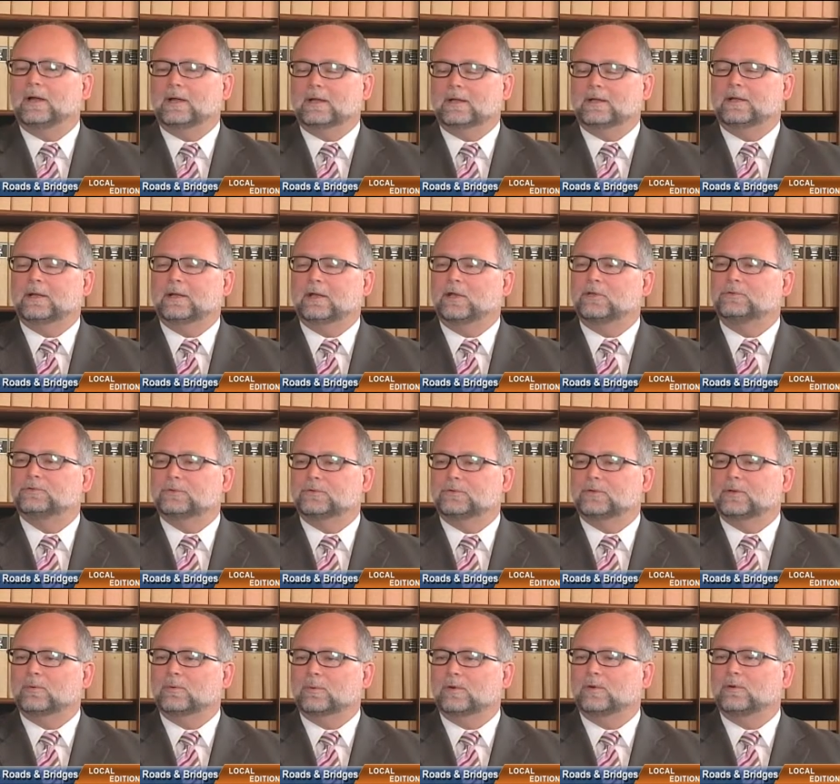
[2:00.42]
And I also
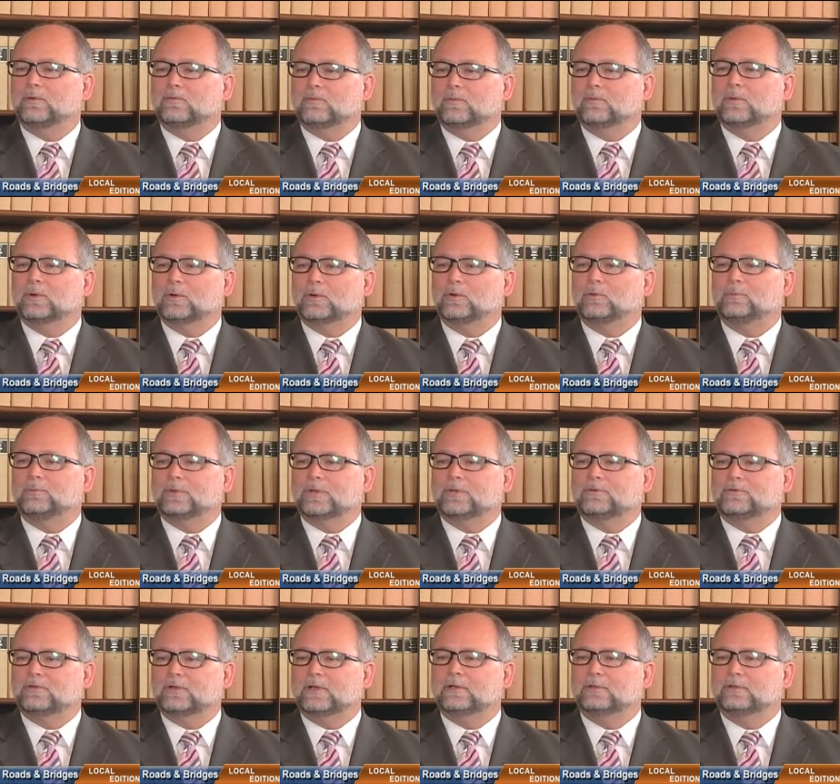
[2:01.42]
think we heard from a group that
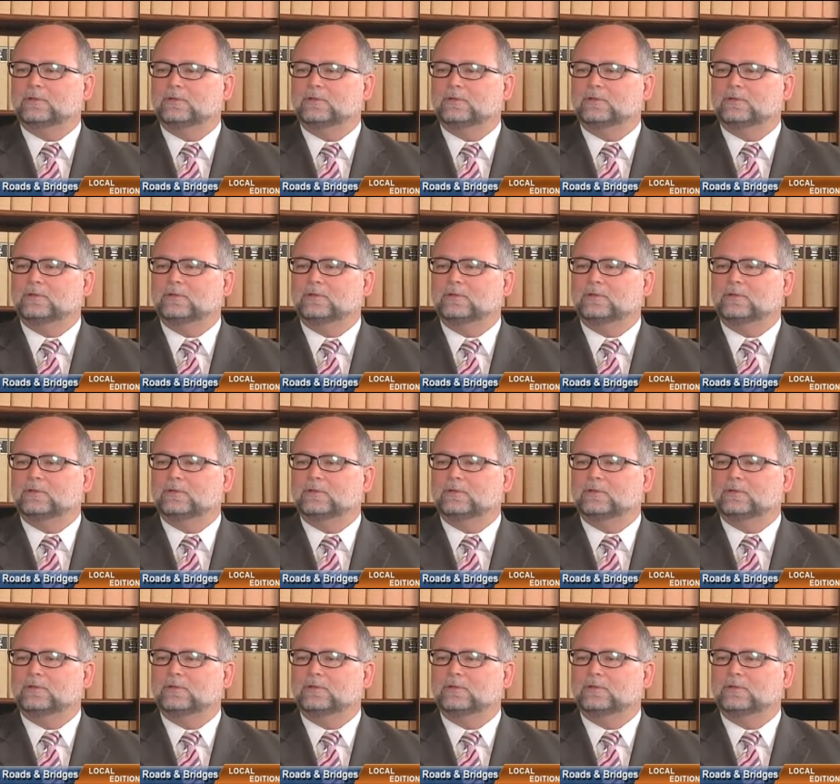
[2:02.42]
said,